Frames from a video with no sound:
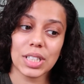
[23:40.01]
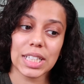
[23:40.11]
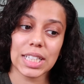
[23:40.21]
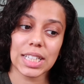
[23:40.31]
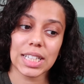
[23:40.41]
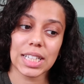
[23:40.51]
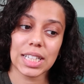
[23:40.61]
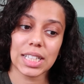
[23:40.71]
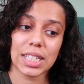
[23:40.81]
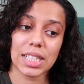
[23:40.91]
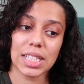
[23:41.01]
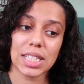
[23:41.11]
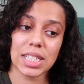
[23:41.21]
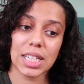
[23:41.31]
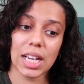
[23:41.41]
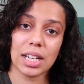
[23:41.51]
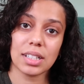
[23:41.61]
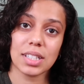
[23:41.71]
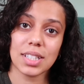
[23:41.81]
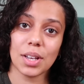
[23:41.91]
And yeah,
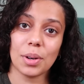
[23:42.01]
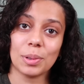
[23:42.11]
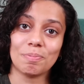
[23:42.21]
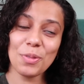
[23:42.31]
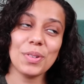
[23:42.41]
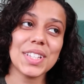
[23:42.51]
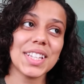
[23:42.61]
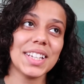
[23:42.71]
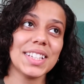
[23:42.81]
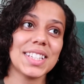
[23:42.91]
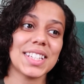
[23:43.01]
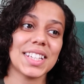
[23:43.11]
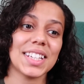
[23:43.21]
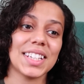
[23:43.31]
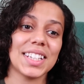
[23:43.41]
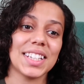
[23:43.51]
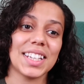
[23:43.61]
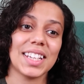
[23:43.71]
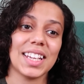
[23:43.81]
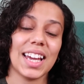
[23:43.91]
so it wasn't
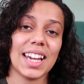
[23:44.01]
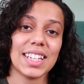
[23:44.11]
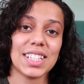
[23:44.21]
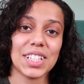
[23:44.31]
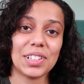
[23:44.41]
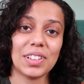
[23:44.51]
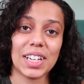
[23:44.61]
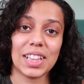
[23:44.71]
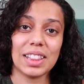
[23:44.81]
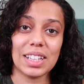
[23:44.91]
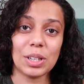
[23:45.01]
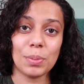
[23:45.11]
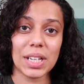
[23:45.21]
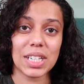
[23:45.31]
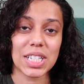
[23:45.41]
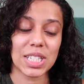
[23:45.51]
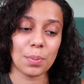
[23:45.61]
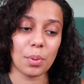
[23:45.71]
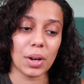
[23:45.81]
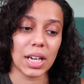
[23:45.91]
ideal and a little bit
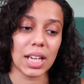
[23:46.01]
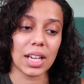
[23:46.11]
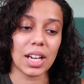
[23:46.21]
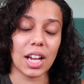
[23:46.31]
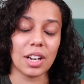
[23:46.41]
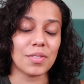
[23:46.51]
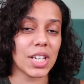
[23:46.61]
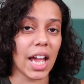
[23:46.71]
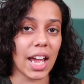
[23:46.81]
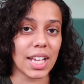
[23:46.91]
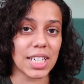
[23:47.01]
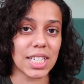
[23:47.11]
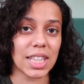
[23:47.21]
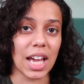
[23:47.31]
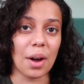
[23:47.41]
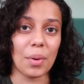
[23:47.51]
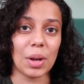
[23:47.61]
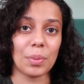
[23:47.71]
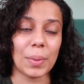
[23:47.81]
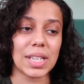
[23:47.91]
disappointing kind of to end that
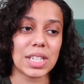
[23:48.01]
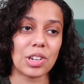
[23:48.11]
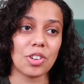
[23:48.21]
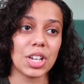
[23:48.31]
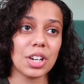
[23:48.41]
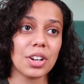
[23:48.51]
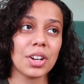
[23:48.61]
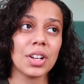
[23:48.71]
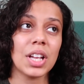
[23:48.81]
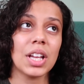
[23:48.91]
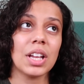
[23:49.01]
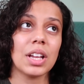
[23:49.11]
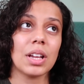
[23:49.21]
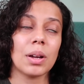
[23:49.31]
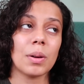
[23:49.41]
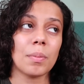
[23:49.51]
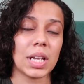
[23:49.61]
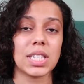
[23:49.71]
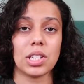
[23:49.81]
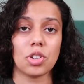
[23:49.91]
way with my senior year,
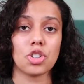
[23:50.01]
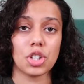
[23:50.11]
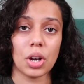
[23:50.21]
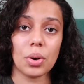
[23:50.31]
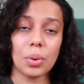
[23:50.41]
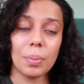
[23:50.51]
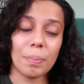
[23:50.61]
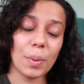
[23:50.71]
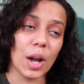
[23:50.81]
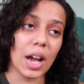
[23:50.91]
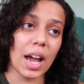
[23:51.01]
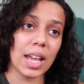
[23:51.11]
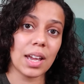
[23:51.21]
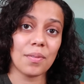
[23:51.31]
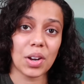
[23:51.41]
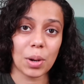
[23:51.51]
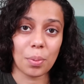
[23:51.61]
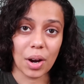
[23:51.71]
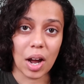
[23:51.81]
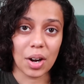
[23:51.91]
my senior show, but I am very
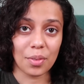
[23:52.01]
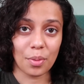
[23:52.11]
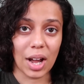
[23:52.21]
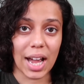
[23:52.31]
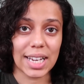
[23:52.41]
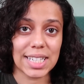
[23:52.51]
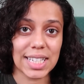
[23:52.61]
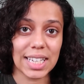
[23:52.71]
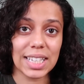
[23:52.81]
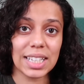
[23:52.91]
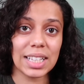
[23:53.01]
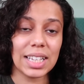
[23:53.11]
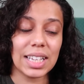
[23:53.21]
proud of what I did.